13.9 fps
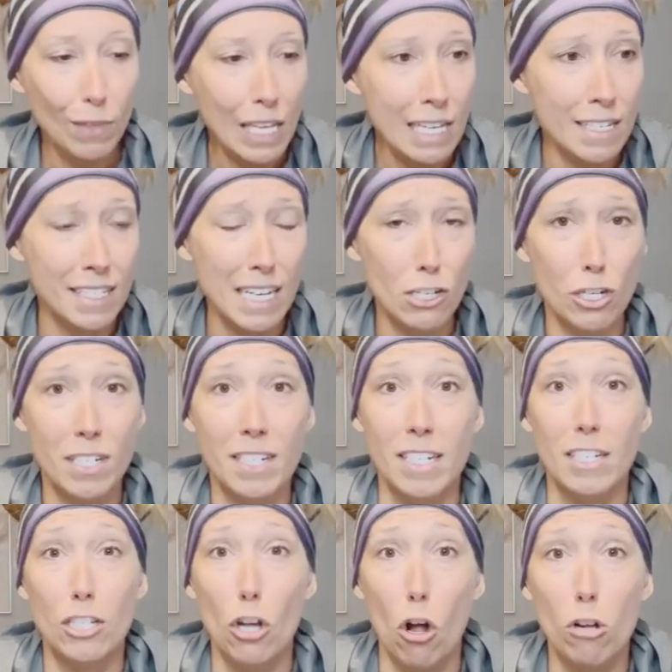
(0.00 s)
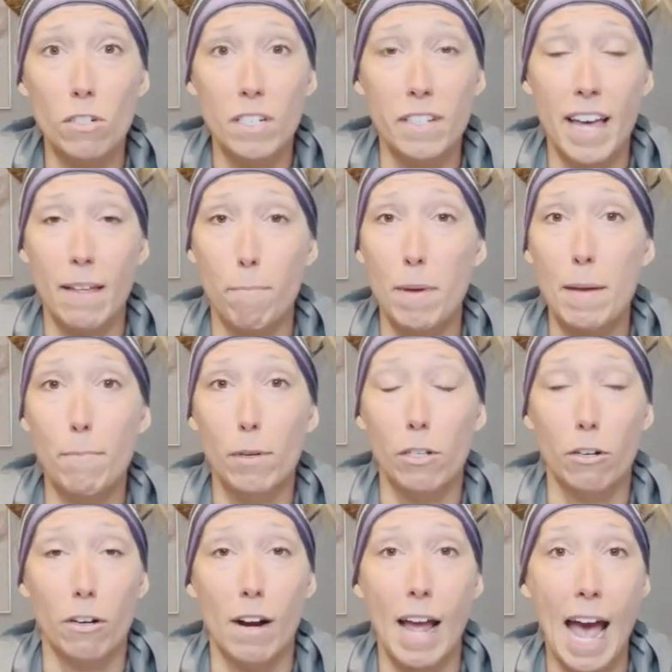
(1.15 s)
such as the salt that people
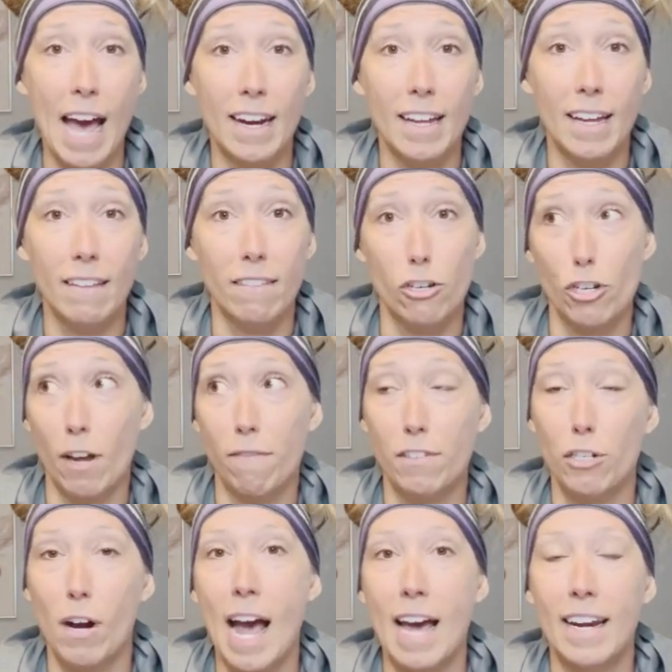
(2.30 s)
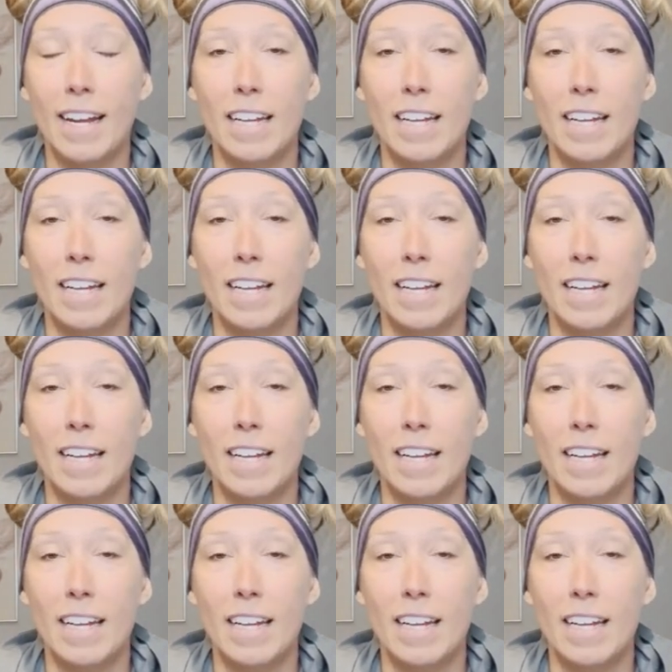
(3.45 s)
are adding, the chefs are adding